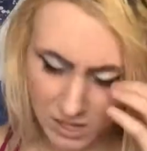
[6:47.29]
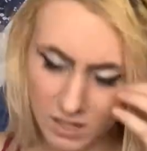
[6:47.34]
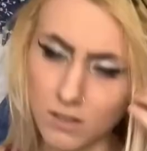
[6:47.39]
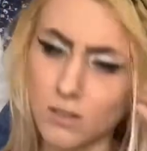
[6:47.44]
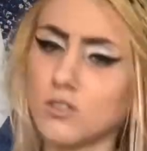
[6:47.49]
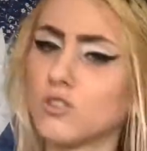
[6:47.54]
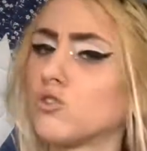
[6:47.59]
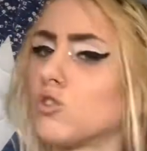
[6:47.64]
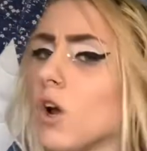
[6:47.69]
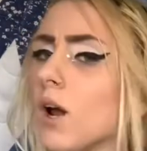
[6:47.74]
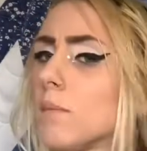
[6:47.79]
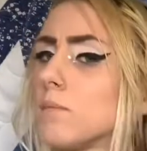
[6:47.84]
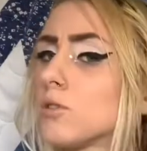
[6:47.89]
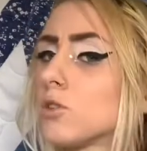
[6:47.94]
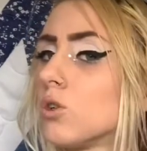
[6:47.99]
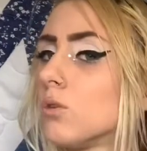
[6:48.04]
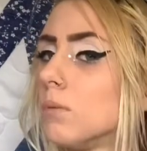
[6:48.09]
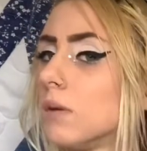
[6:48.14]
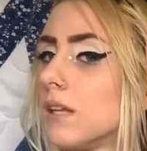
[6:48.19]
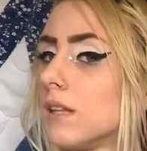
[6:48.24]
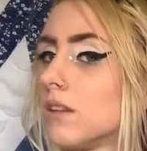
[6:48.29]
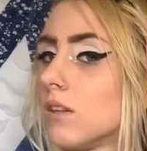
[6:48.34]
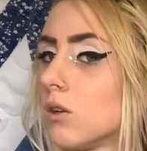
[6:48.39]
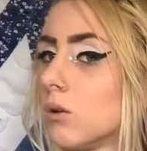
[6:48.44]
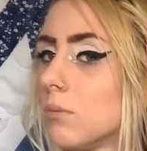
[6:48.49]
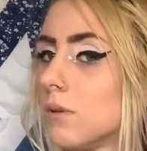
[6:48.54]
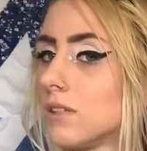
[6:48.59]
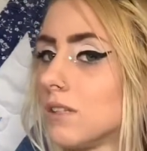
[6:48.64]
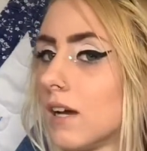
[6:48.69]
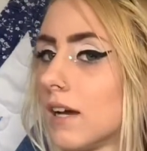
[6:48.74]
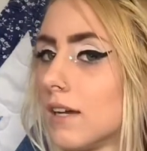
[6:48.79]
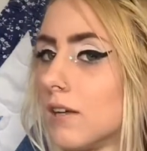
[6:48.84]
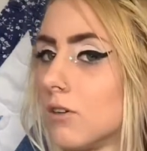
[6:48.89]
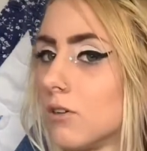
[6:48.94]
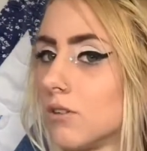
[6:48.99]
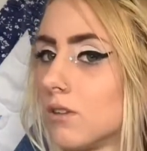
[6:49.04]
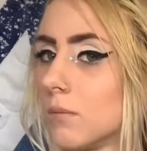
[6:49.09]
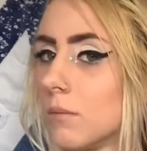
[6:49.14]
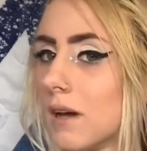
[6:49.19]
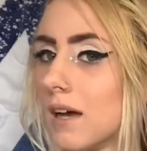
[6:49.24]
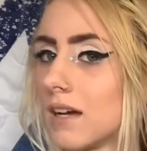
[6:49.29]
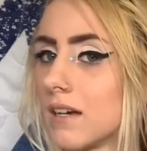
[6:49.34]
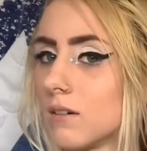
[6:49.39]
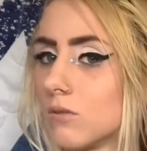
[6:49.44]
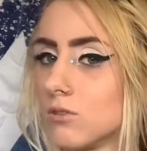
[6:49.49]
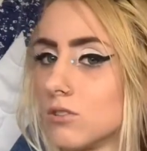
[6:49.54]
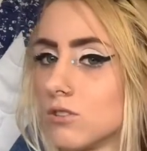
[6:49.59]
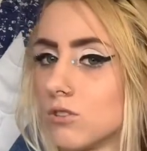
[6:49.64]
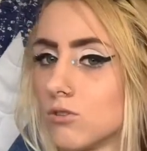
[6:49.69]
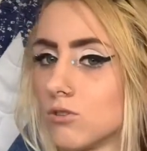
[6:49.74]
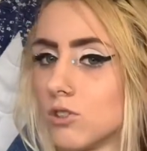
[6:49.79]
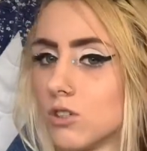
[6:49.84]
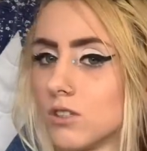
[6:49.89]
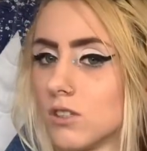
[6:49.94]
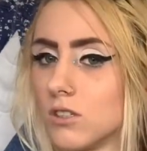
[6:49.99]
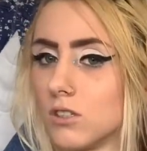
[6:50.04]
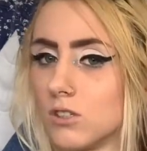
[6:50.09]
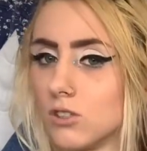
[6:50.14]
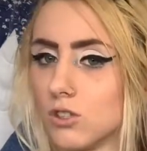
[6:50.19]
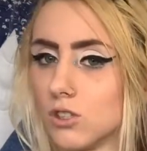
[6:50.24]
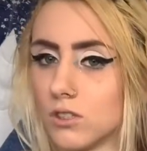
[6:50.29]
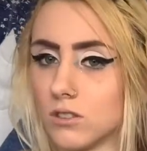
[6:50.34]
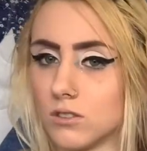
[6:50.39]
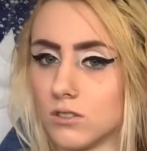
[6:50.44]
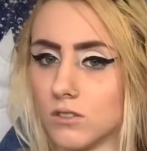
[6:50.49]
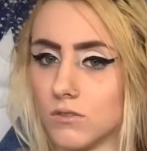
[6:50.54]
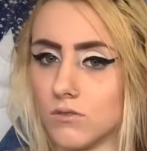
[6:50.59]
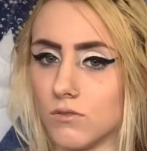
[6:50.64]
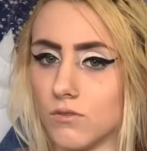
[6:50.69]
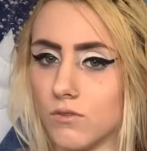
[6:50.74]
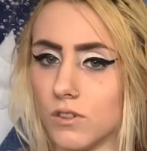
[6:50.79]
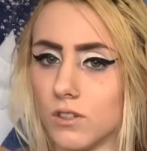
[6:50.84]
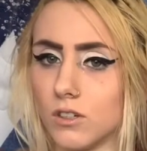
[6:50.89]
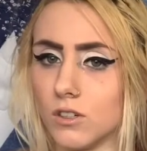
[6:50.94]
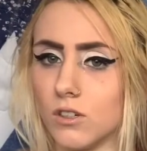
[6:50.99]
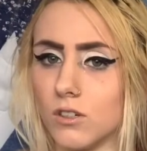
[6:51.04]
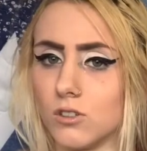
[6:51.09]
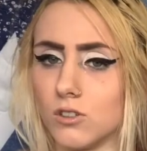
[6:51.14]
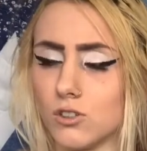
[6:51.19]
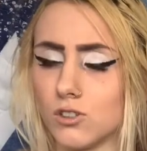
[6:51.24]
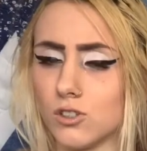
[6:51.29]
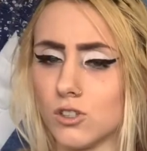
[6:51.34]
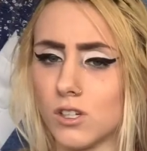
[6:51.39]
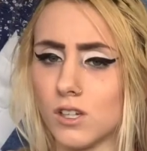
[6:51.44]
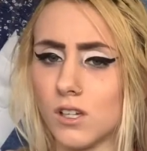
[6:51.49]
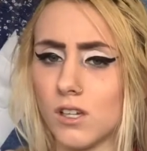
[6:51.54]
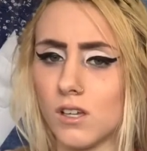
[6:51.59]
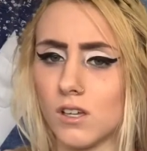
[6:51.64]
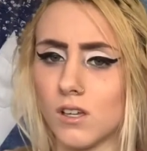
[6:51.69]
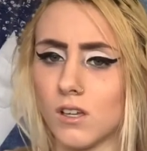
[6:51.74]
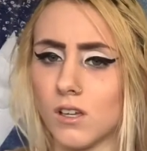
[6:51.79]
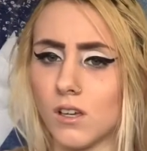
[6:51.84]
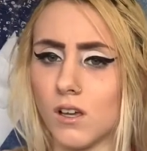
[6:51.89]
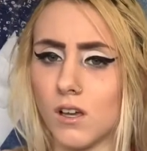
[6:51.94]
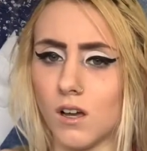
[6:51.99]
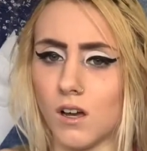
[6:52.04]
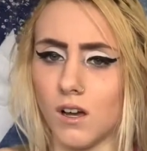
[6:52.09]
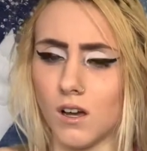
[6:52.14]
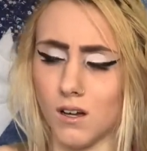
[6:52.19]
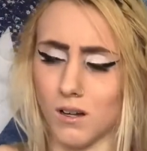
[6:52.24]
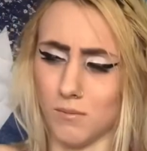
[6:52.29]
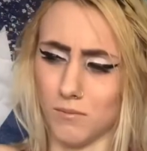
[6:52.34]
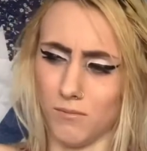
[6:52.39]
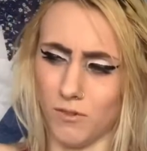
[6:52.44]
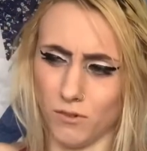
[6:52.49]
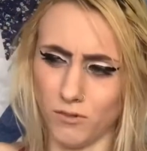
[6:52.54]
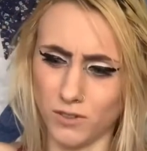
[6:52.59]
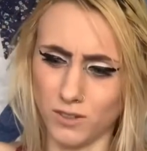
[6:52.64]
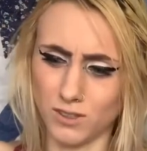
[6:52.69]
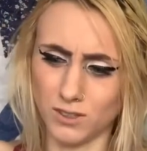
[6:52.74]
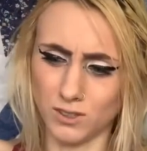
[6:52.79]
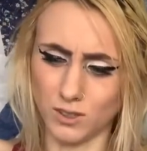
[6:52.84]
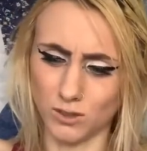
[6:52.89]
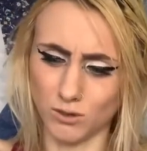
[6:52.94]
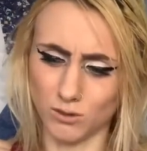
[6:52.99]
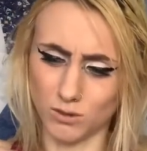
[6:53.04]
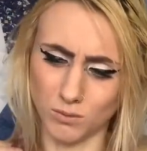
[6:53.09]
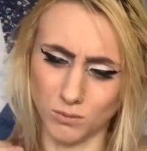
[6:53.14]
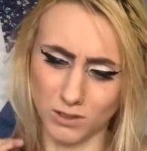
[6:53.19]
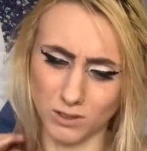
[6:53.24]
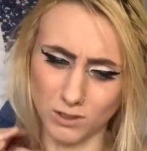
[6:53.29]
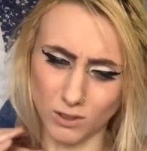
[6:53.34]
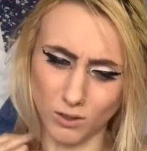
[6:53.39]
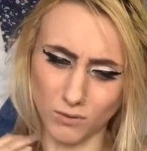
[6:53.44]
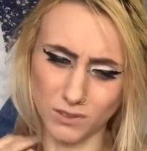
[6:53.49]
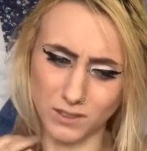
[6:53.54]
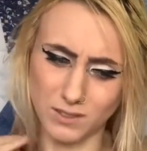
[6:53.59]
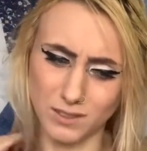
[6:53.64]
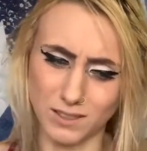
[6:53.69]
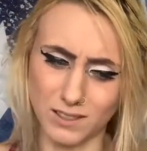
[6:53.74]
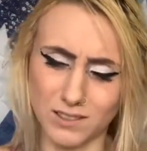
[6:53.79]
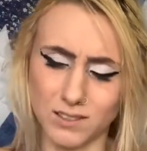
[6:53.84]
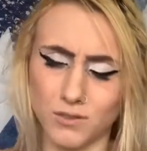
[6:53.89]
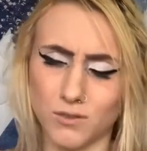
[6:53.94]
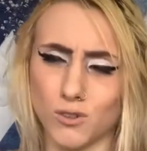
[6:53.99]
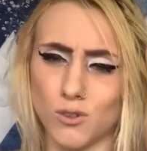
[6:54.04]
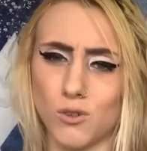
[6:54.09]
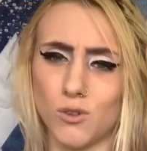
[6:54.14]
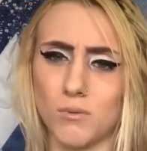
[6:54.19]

Straps could be a little bit tighter in the back. I was still trying to adjust and finish um, fixing those myself, it's kind of difficult.